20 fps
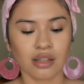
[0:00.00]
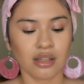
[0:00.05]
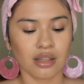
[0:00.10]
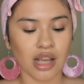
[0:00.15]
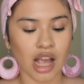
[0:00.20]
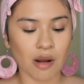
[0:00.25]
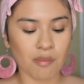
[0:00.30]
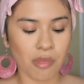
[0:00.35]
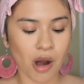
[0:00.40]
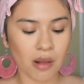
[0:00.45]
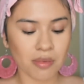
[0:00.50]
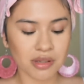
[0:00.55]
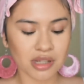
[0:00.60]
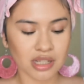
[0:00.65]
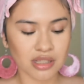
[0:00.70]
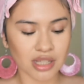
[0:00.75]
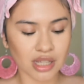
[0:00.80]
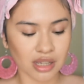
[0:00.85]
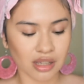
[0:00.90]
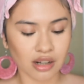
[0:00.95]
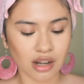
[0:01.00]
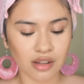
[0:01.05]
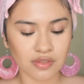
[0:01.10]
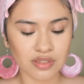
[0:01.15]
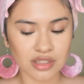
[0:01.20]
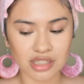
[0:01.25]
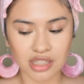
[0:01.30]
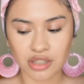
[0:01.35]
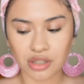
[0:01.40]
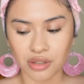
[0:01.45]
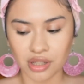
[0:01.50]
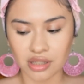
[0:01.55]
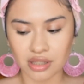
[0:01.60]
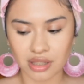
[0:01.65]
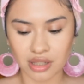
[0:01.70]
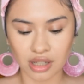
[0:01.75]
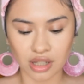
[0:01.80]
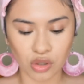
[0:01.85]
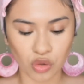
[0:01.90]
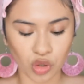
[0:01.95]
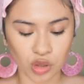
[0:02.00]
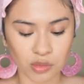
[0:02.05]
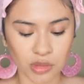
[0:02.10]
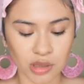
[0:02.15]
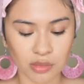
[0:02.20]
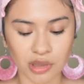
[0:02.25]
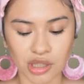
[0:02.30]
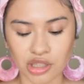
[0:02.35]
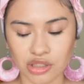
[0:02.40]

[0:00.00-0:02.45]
I'm probably going to take it off because I know that's going to annoy me, but